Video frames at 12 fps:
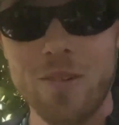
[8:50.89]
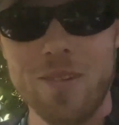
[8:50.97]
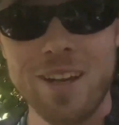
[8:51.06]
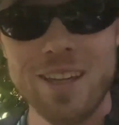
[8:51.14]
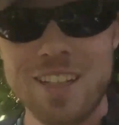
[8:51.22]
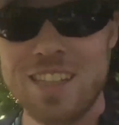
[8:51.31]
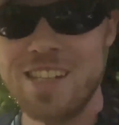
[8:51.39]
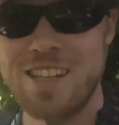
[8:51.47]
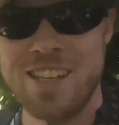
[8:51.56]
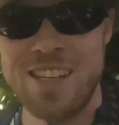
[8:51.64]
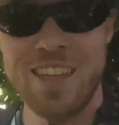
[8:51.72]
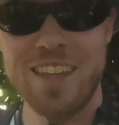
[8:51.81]
when I get to the
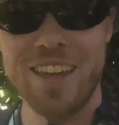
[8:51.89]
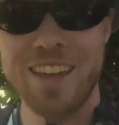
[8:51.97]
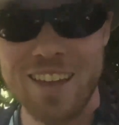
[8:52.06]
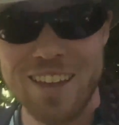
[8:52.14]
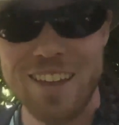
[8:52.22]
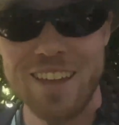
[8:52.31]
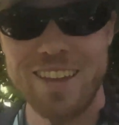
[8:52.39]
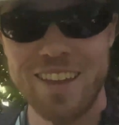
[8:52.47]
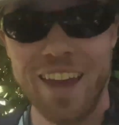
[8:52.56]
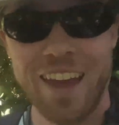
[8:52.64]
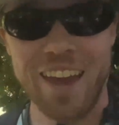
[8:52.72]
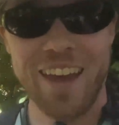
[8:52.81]
dinghy.
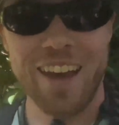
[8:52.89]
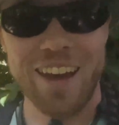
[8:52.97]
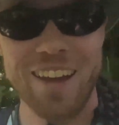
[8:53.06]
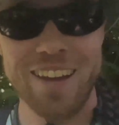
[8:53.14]
Yeah.